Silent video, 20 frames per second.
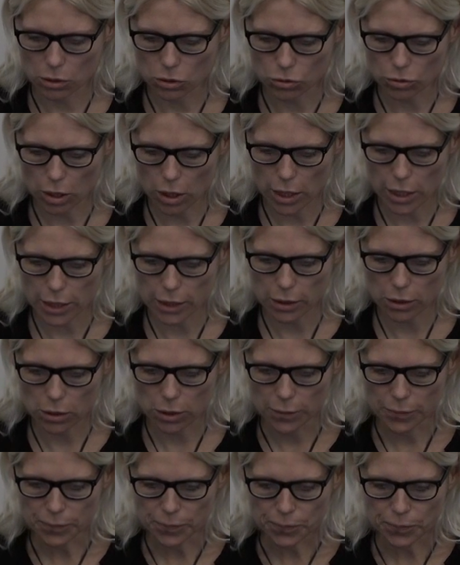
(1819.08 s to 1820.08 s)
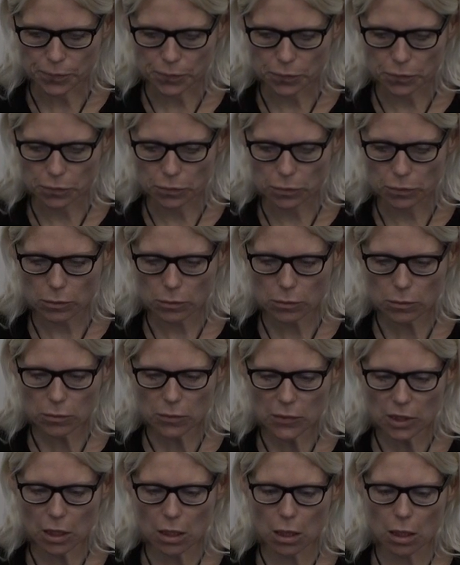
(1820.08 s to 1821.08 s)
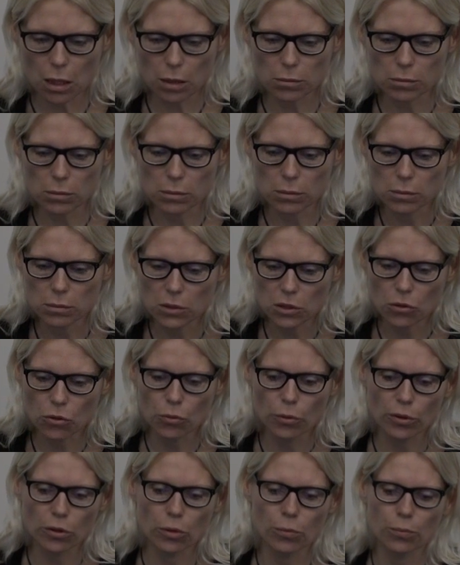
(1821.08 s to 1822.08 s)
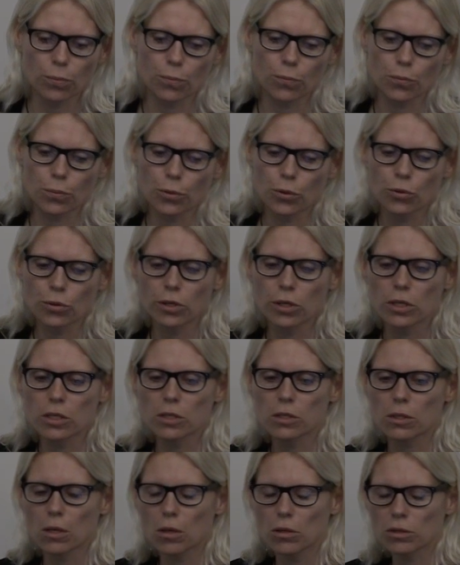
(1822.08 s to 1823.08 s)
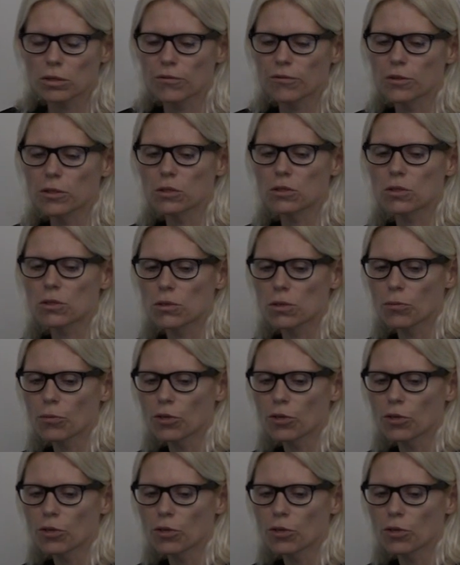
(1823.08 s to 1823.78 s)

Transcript: draw it. The human computers also features the